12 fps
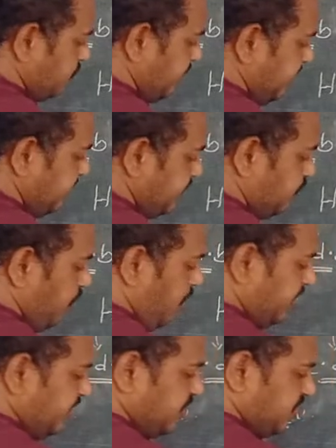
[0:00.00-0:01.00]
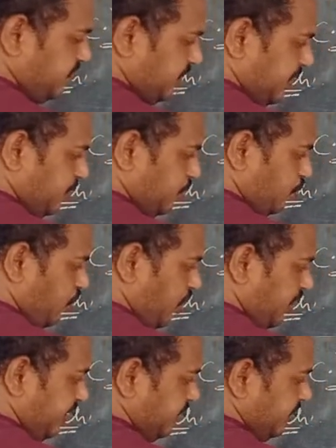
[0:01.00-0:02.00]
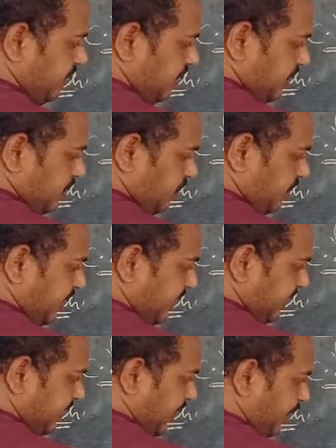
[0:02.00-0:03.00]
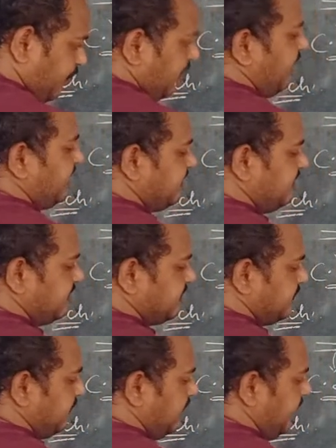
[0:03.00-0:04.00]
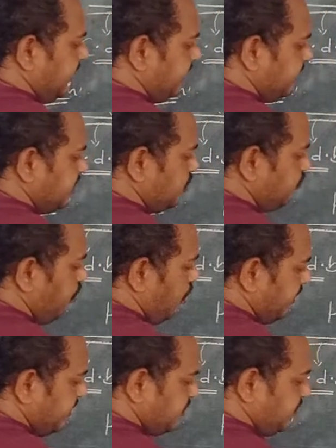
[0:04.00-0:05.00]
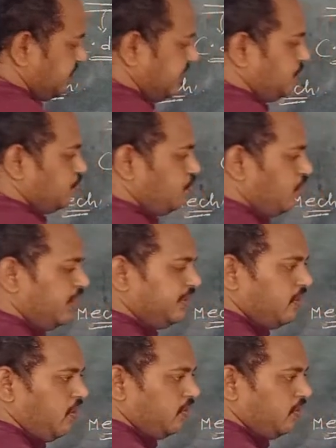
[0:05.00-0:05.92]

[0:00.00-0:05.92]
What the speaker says: So then this bond is shifted toward carbon like this, and this bond is shifted toward